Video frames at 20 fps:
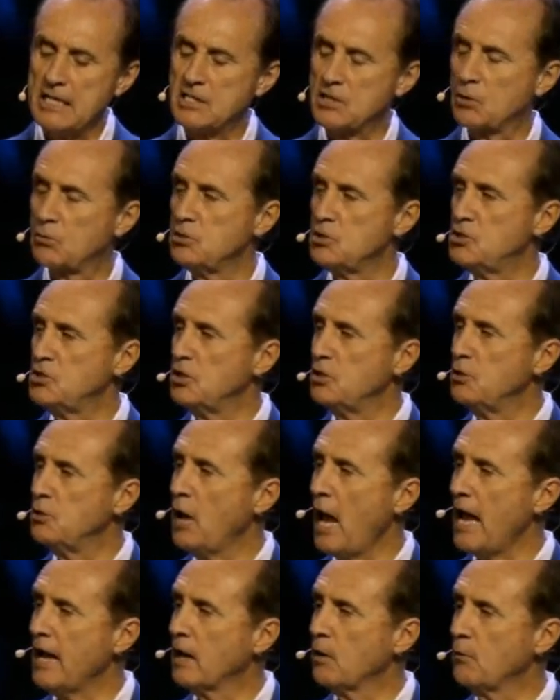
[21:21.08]
as a Christian?
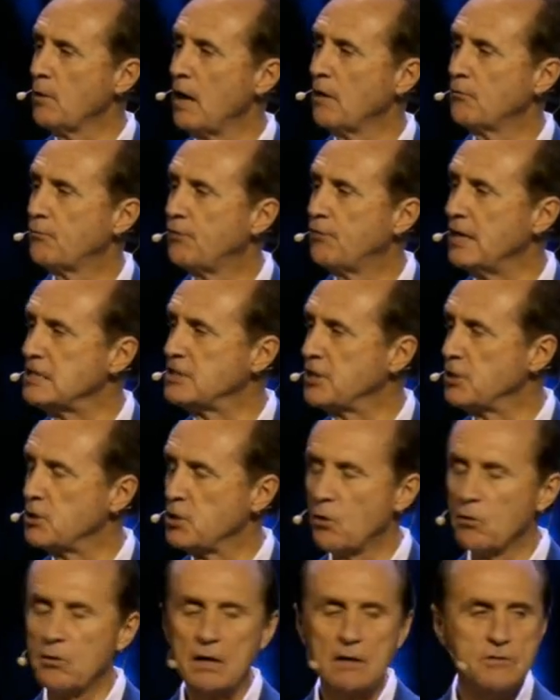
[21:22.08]
You hang around friends
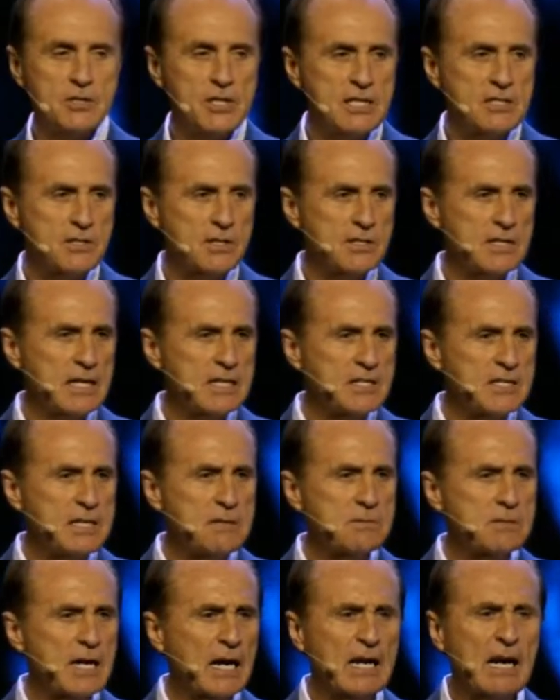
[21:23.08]
that don't love Jesus. It
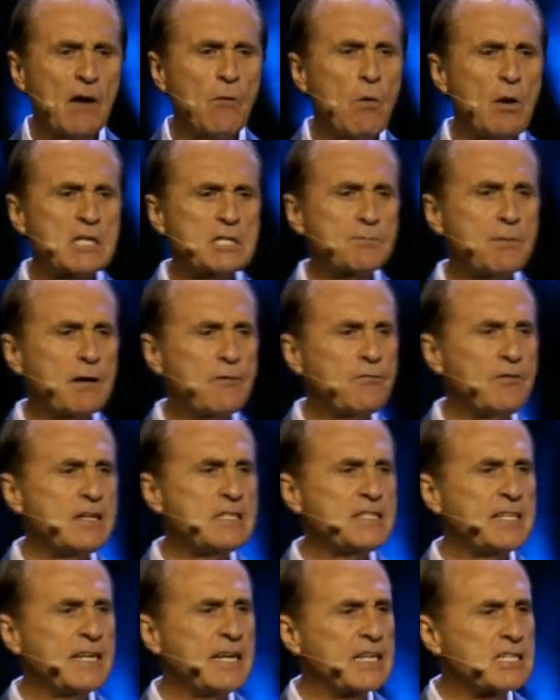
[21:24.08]
seems like I watch my
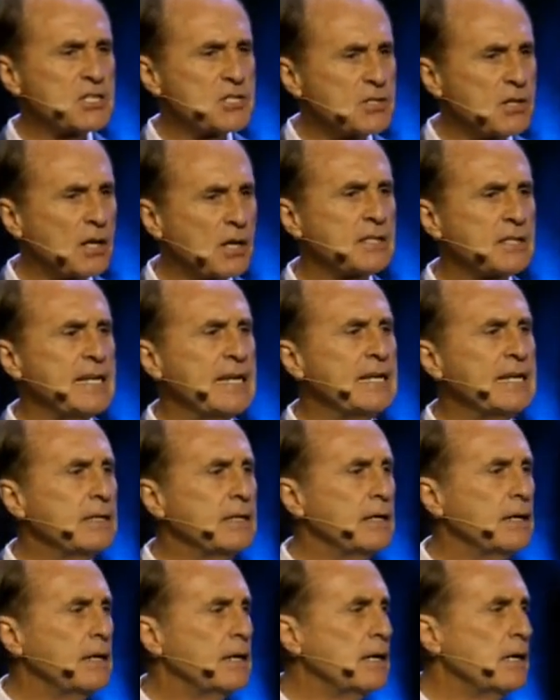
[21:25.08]
friends, they get sucked
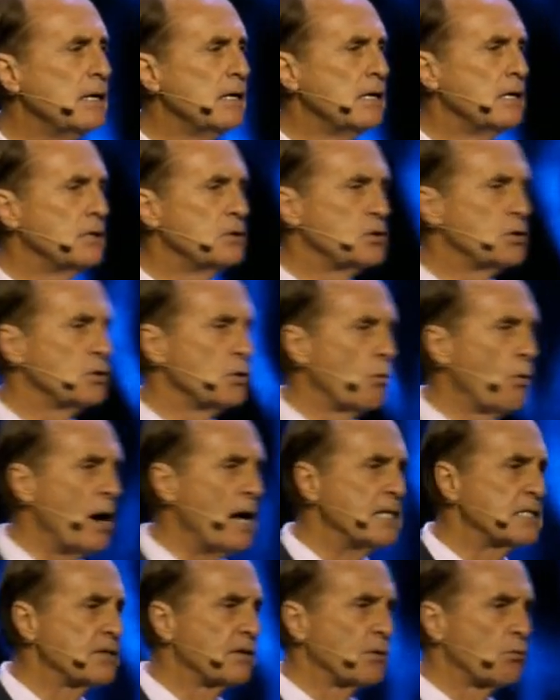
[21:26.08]
in to the
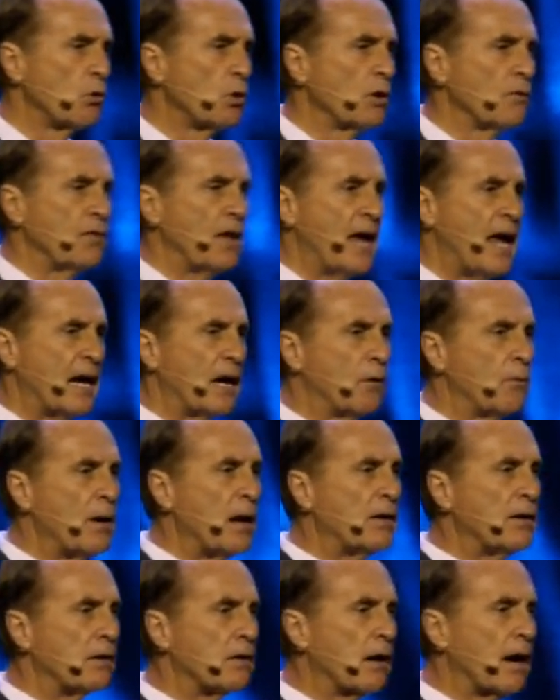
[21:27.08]
ways of the world. They hang
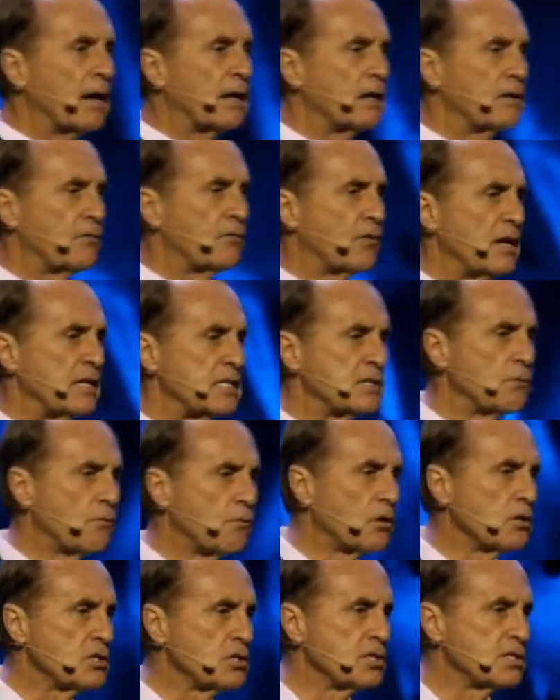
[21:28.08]
around ungodly friends
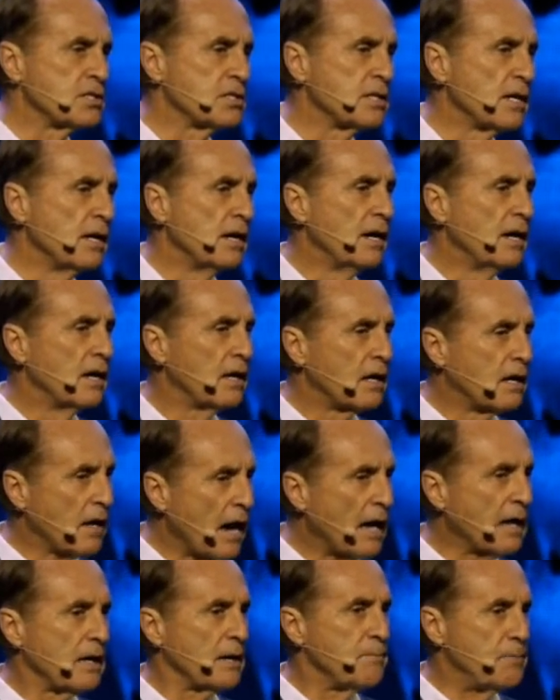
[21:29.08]
versus
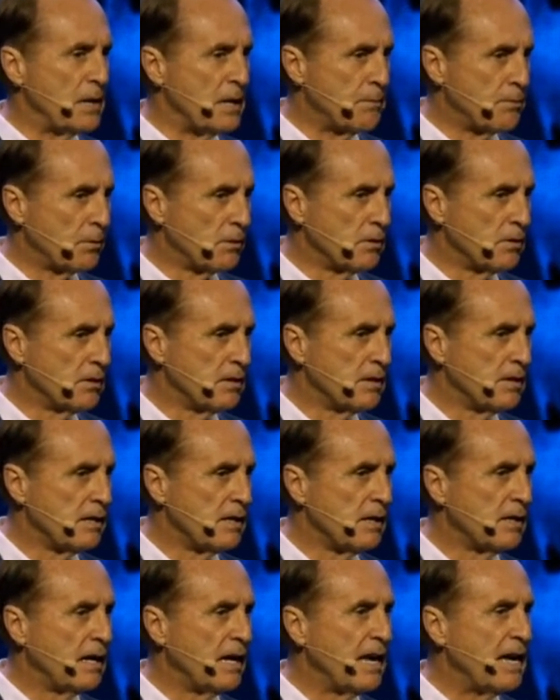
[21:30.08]
godly people
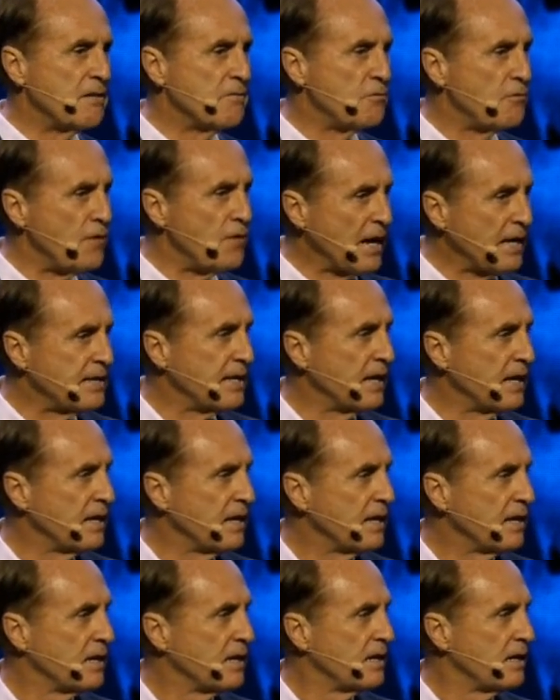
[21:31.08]

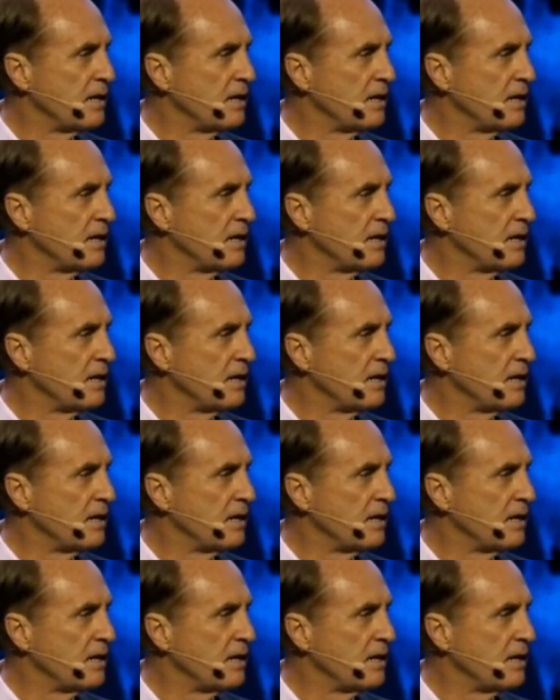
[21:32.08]
infecting